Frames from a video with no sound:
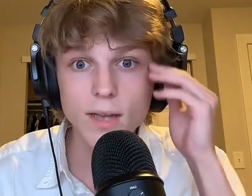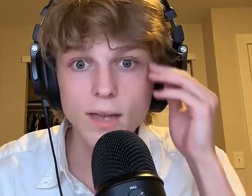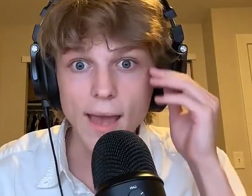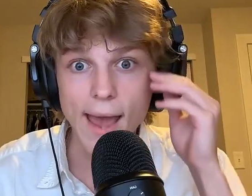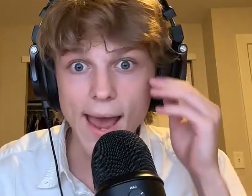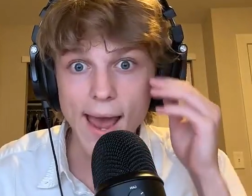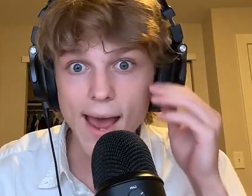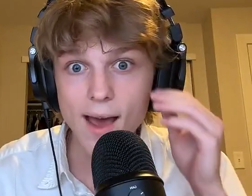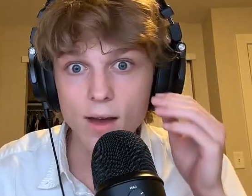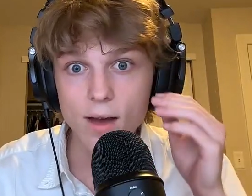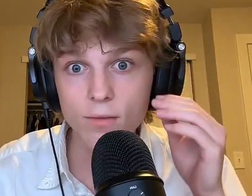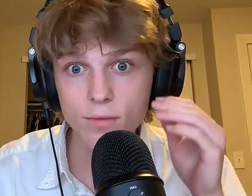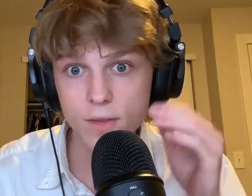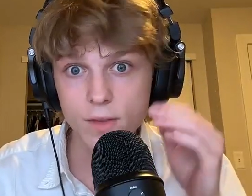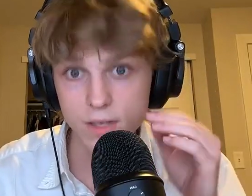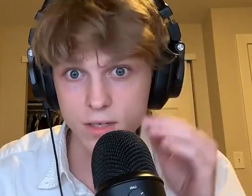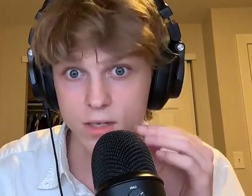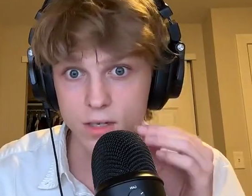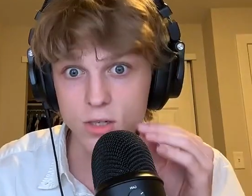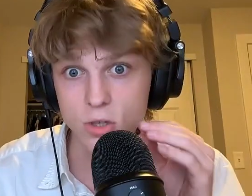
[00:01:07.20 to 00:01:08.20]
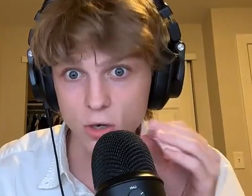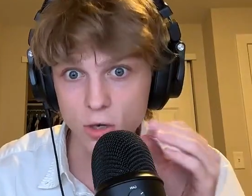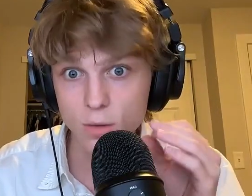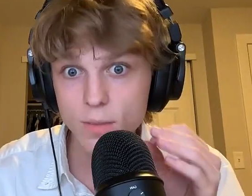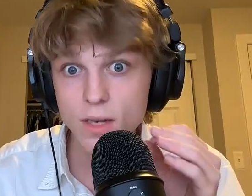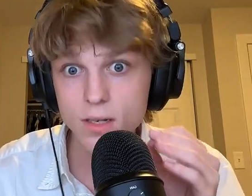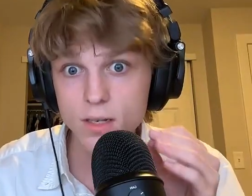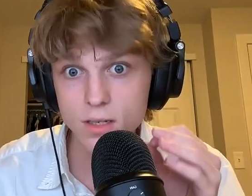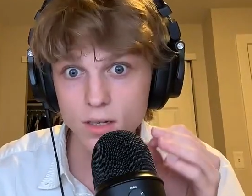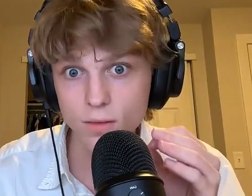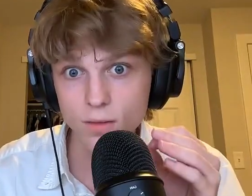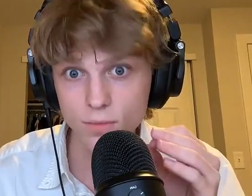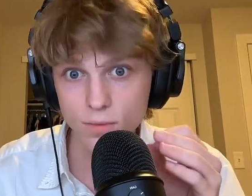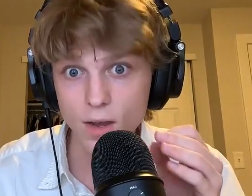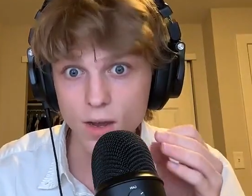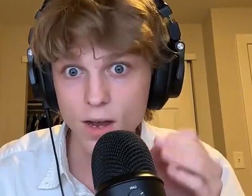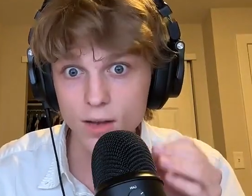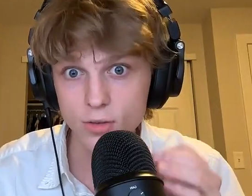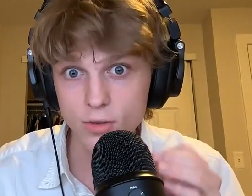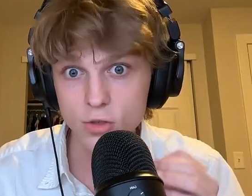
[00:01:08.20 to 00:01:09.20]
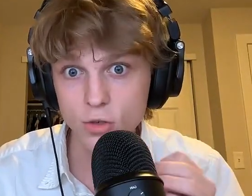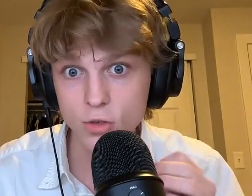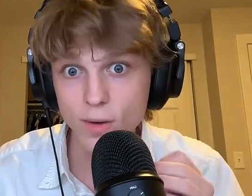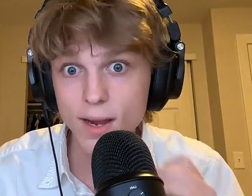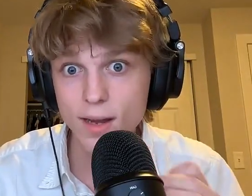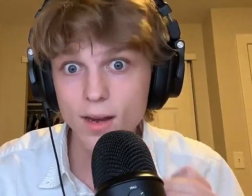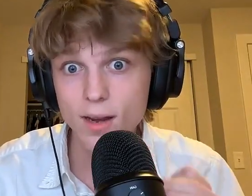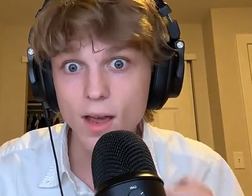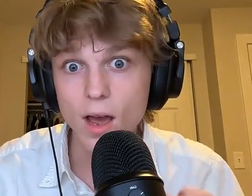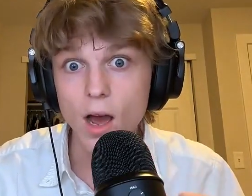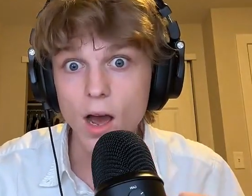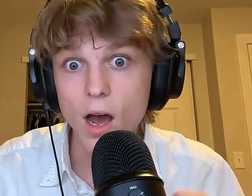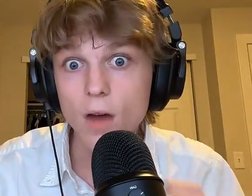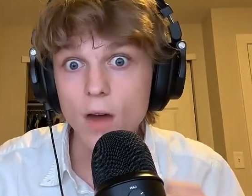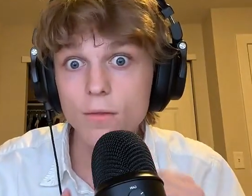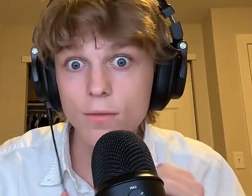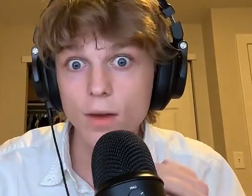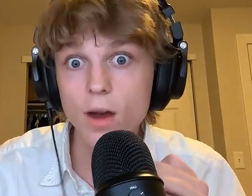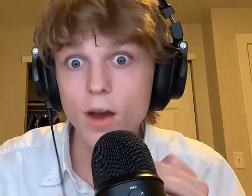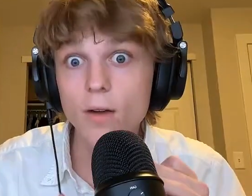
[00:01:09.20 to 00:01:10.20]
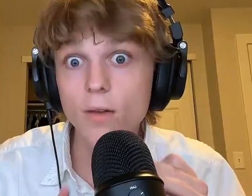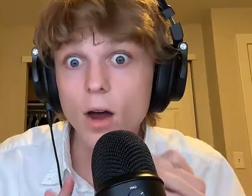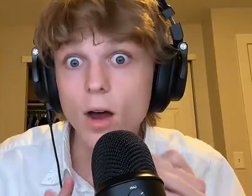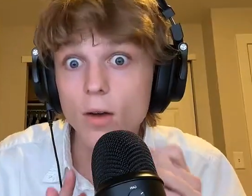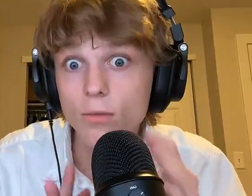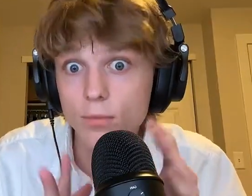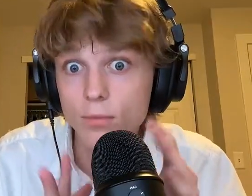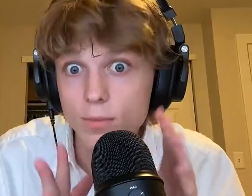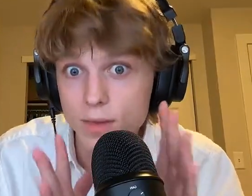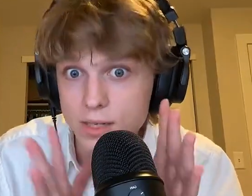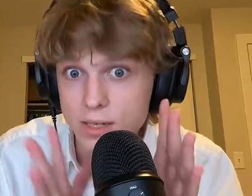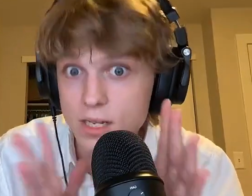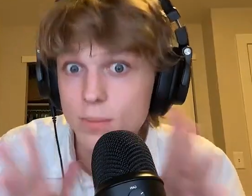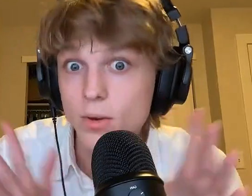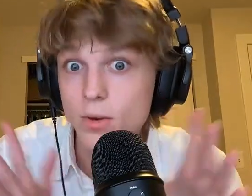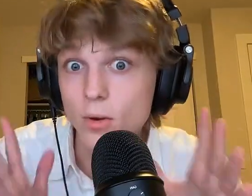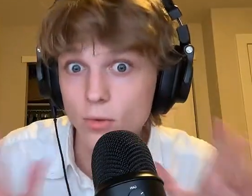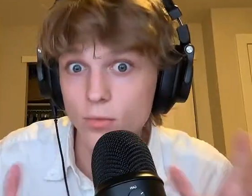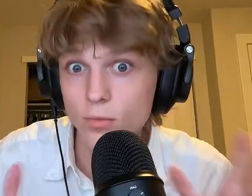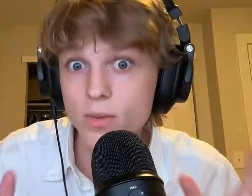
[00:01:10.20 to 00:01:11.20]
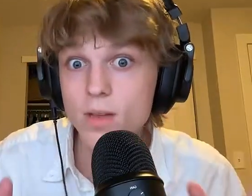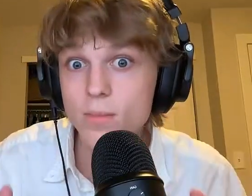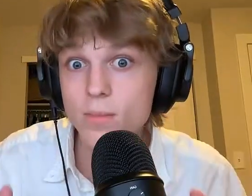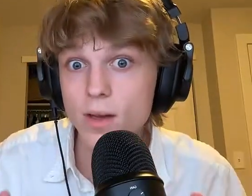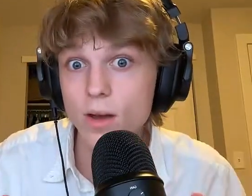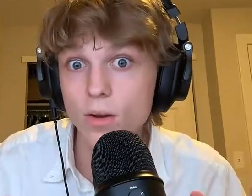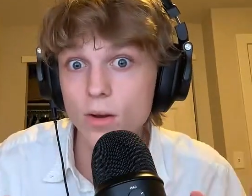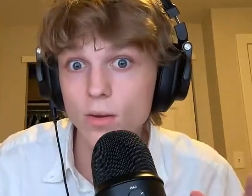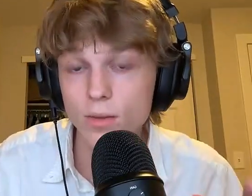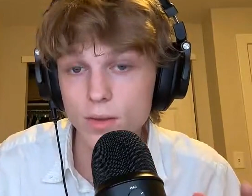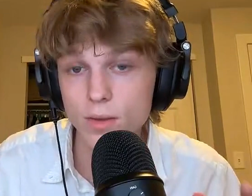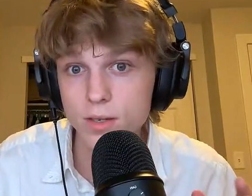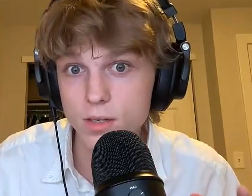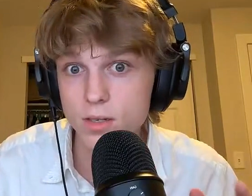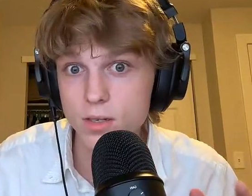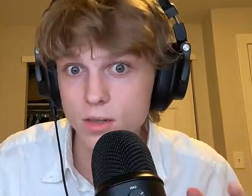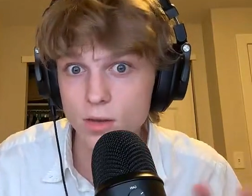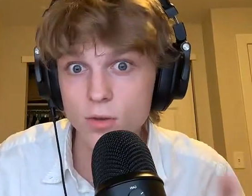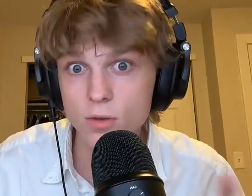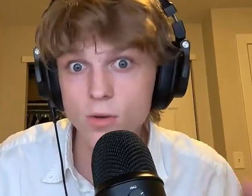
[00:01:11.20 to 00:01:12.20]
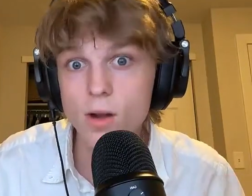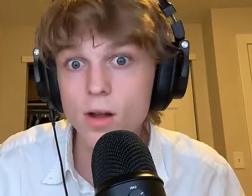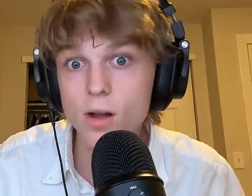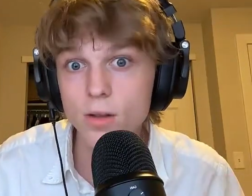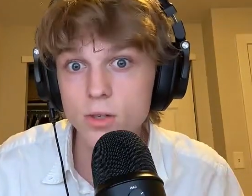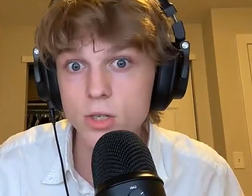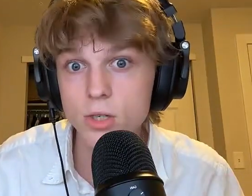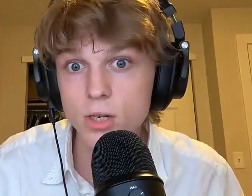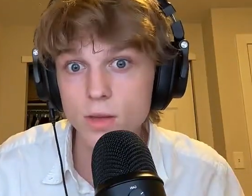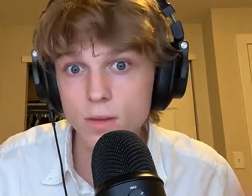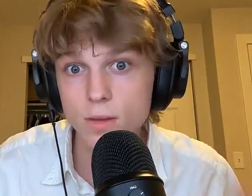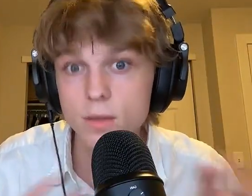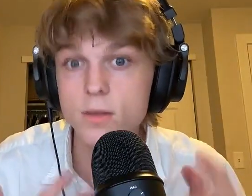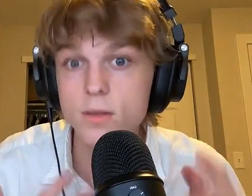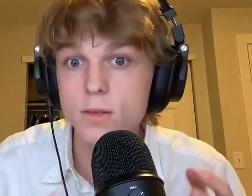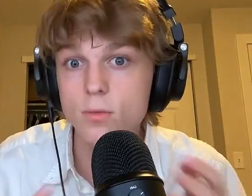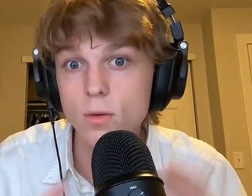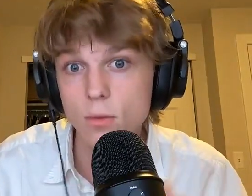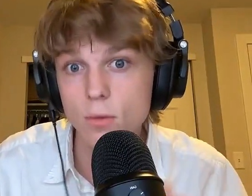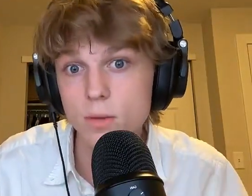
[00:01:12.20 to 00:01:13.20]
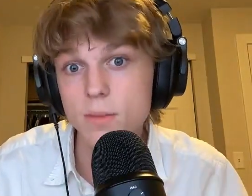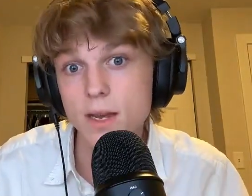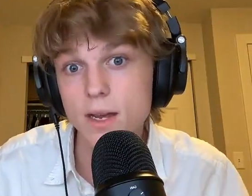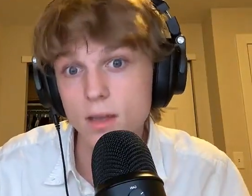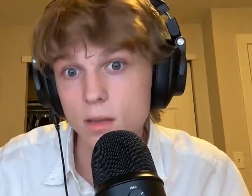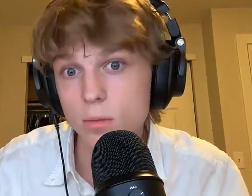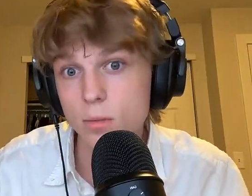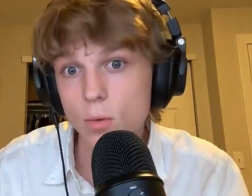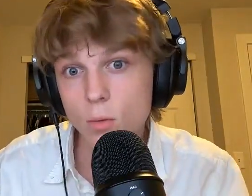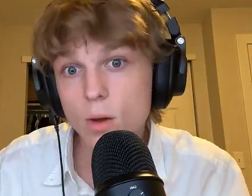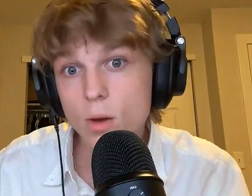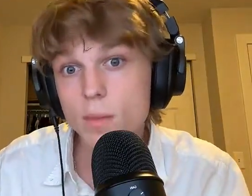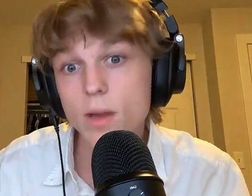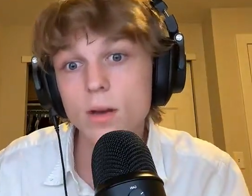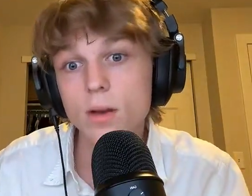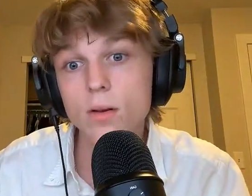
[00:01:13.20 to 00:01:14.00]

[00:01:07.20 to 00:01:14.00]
have this deterministic trait of the typical female, and this is the neurology, and this is what would make them a woman.